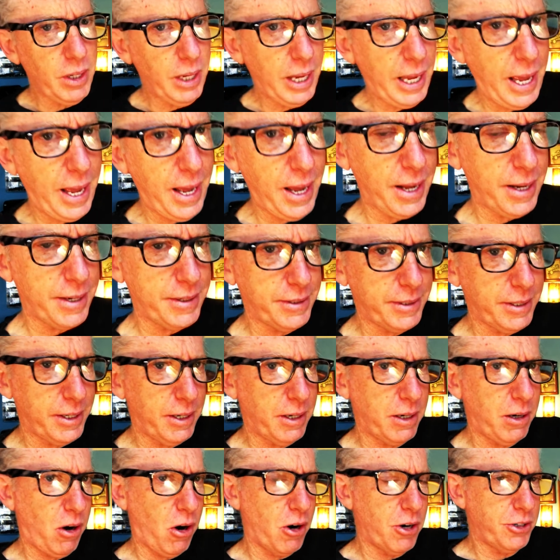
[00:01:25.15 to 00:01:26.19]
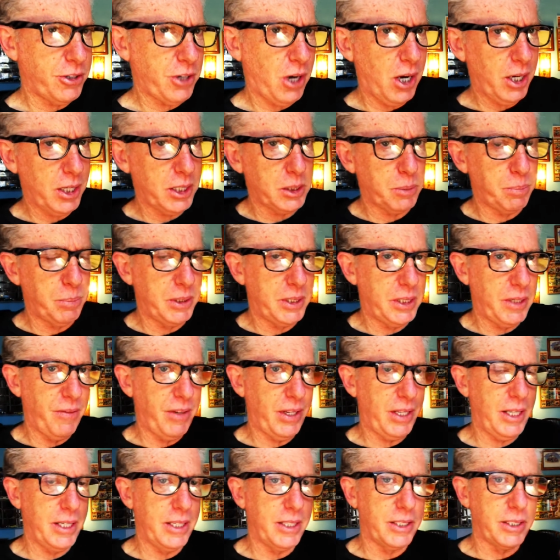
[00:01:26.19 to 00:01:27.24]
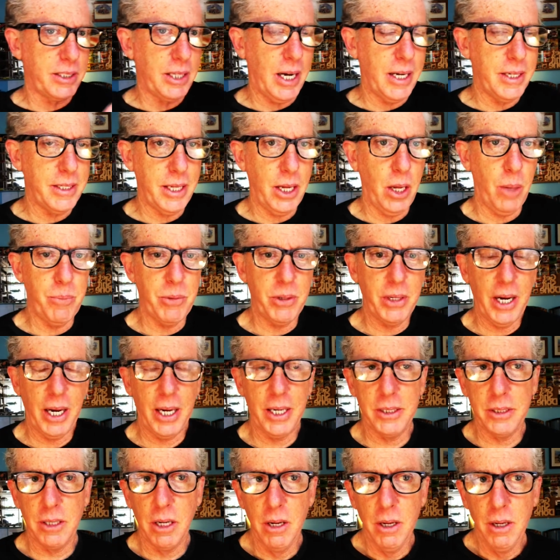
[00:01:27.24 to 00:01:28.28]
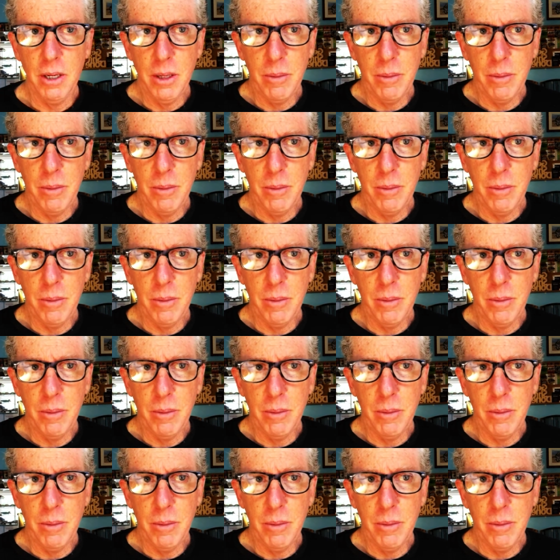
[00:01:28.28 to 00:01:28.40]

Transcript: And Art Talk is specifically designed to help you guys